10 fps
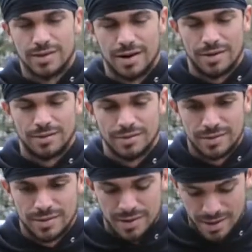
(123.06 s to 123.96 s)
you know,
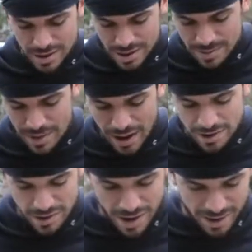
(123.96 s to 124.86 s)

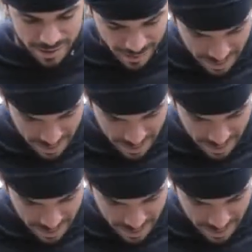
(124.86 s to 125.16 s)
back your head.